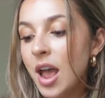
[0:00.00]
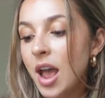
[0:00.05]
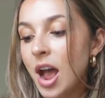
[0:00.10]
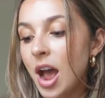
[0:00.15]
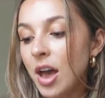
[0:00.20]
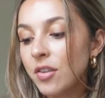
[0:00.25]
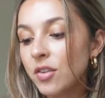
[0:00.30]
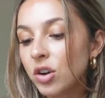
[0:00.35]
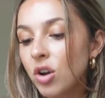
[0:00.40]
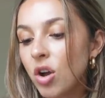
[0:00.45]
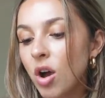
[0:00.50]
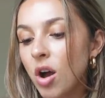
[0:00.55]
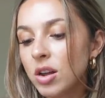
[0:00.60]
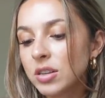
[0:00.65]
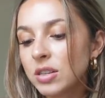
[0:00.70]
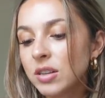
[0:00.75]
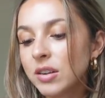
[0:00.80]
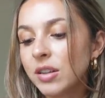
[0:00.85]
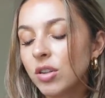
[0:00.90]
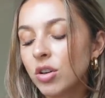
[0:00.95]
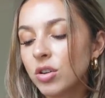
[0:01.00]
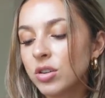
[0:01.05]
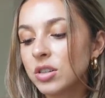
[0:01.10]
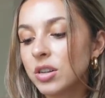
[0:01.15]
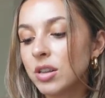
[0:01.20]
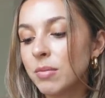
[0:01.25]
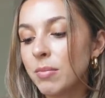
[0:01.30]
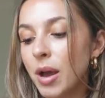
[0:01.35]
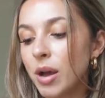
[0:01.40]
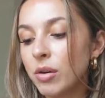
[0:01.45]
Heather constantly looks to
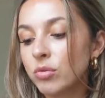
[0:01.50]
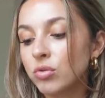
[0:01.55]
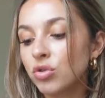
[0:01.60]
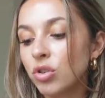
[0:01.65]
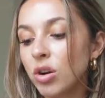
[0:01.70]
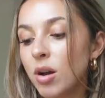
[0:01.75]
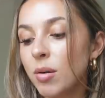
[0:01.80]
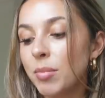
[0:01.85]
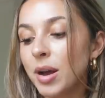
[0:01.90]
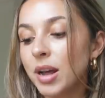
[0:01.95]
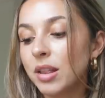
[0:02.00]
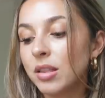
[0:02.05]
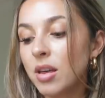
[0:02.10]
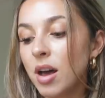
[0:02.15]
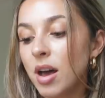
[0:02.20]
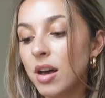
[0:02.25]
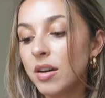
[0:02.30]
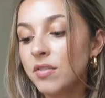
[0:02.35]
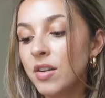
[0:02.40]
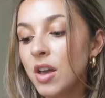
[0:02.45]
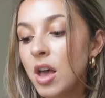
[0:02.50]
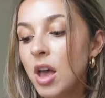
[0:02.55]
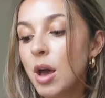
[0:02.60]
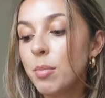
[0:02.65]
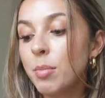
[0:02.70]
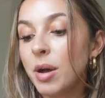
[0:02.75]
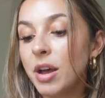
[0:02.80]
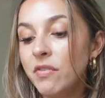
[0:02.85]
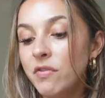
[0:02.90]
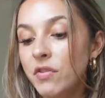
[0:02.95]
the mountain, drawn by love,
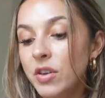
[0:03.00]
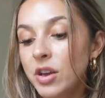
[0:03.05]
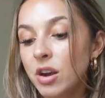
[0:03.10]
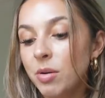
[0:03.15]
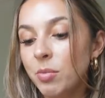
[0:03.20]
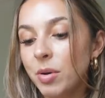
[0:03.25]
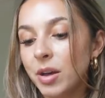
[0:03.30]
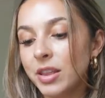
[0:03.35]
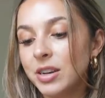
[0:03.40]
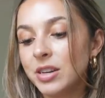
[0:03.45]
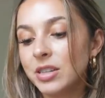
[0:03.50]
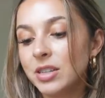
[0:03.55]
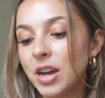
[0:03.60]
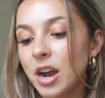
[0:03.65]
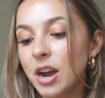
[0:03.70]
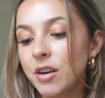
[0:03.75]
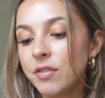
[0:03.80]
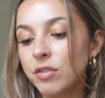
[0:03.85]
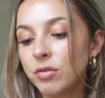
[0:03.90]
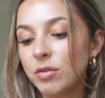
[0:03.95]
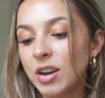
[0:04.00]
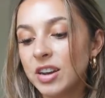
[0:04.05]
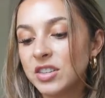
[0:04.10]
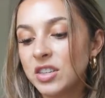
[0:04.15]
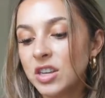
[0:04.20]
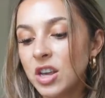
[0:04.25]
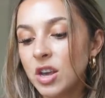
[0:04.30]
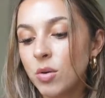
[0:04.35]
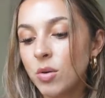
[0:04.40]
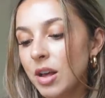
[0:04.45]
by fear, by the desire for
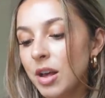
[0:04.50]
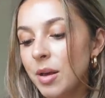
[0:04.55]
rescue.